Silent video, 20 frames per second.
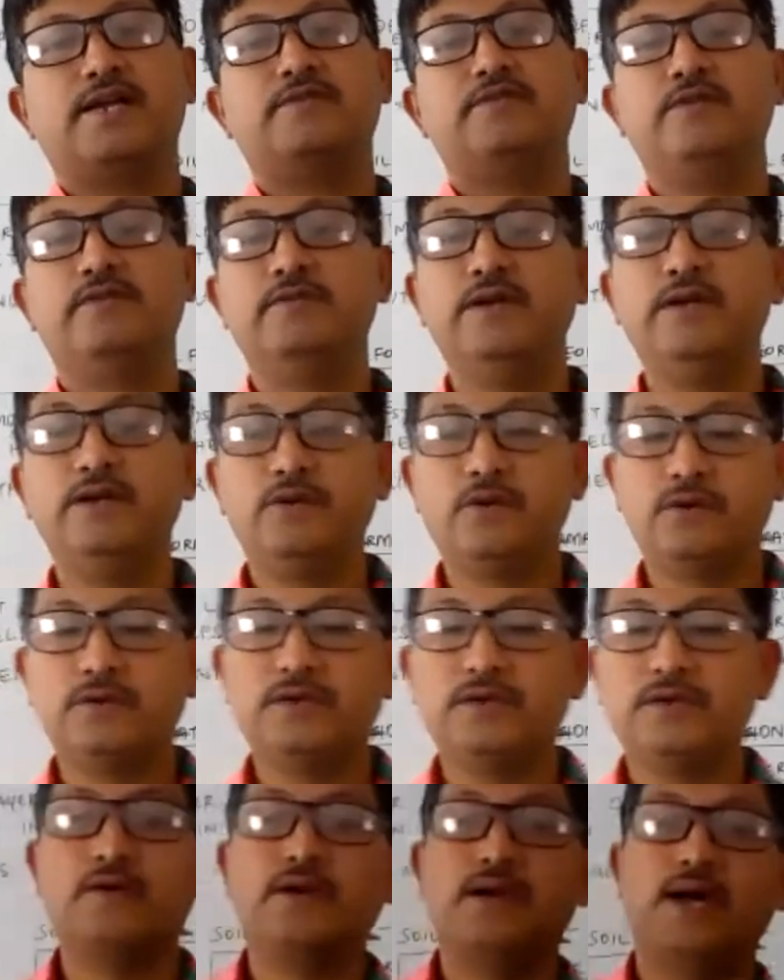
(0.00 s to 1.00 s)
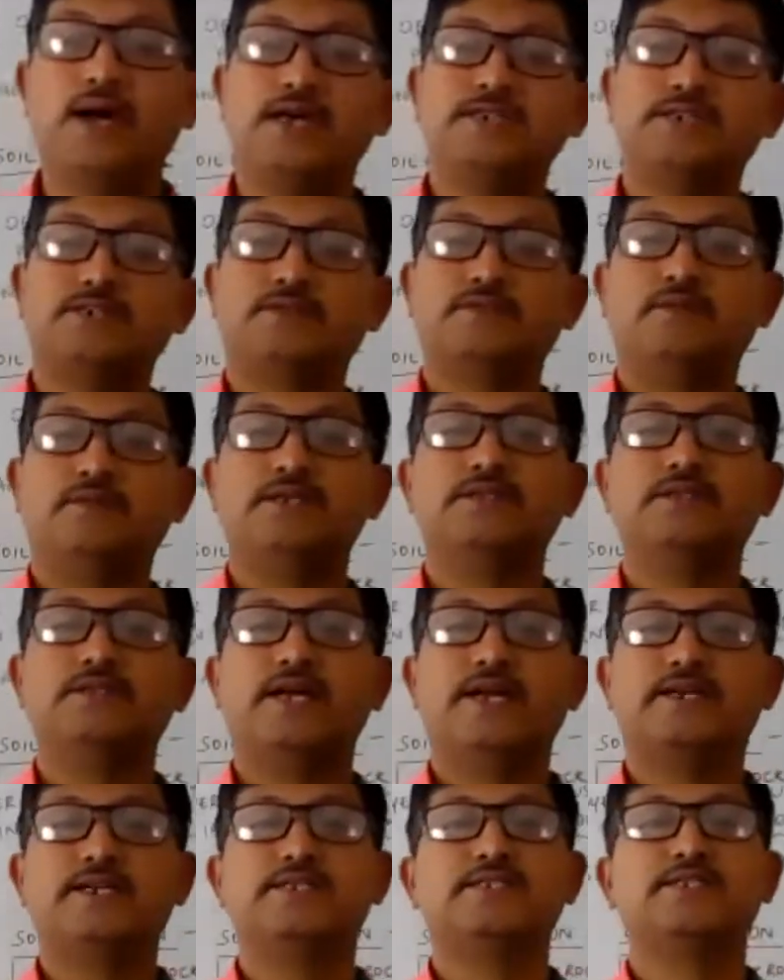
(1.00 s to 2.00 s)
and we will note down last one,
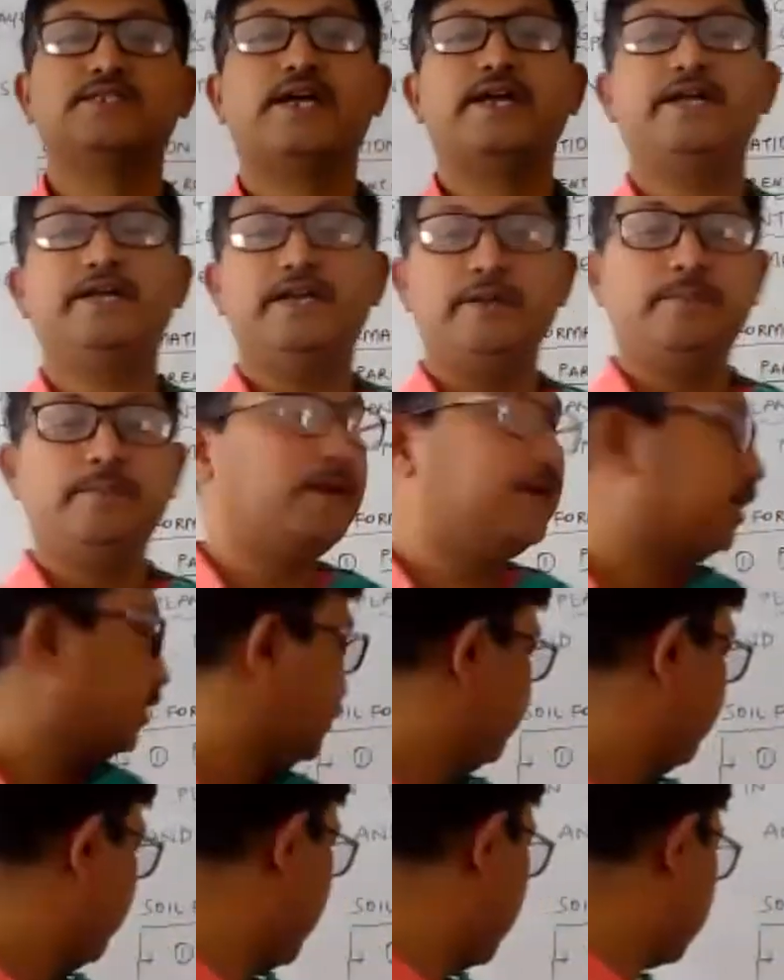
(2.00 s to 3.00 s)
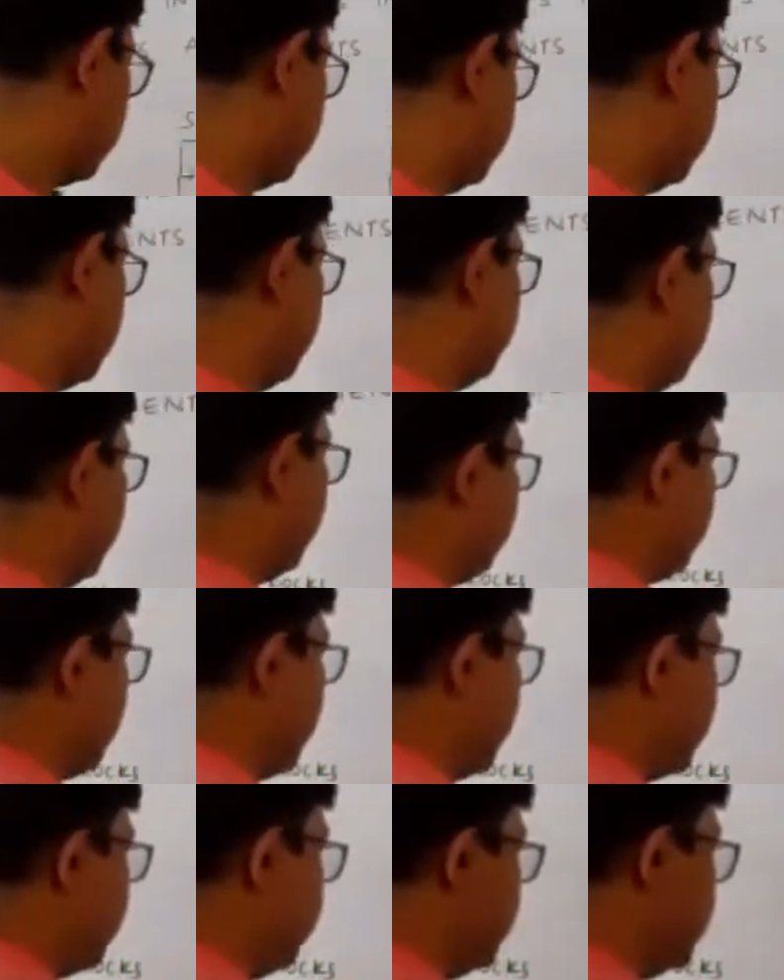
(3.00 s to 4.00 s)
that is the independent factor. Number
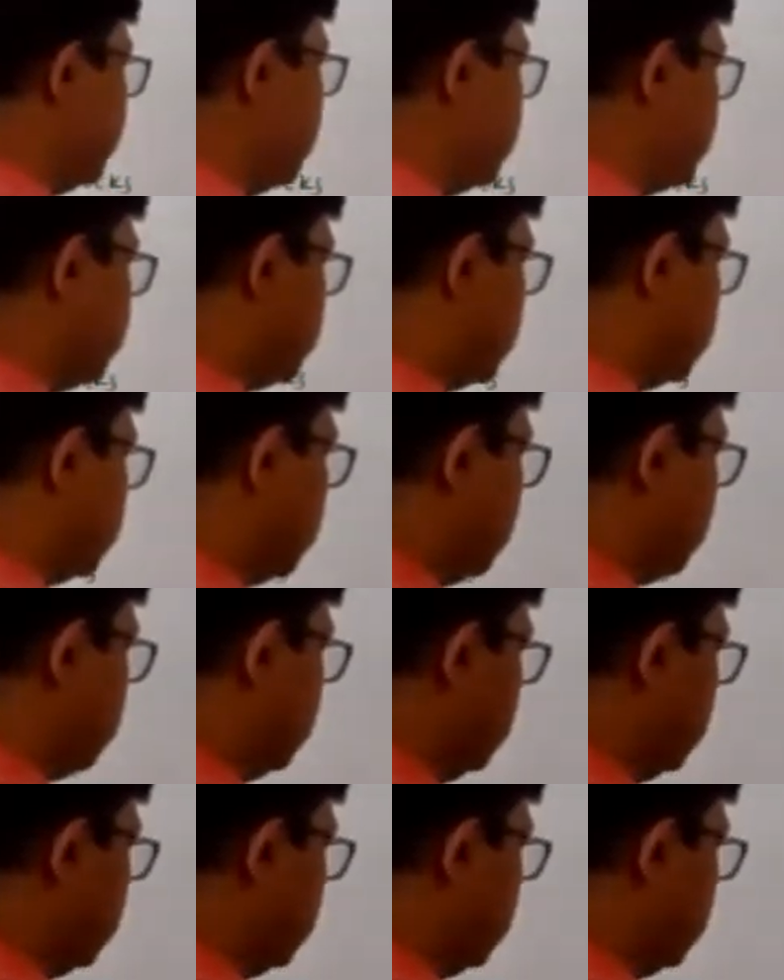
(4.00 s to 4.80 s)
5 is